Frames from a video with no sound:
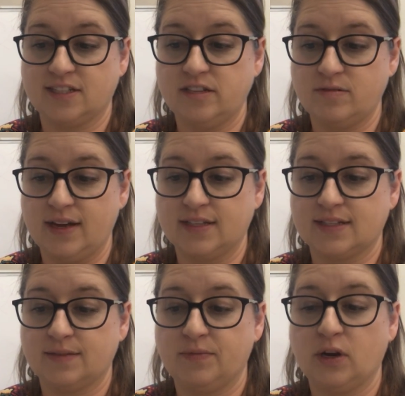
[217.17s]

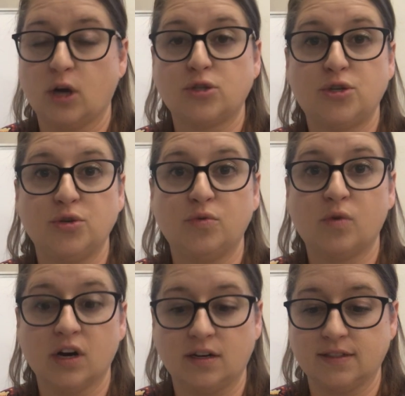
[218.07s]
Lewis, there are two
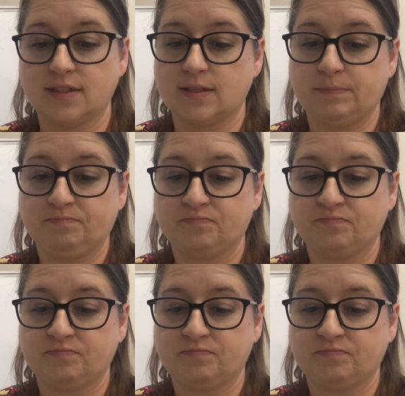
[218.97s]
worlds.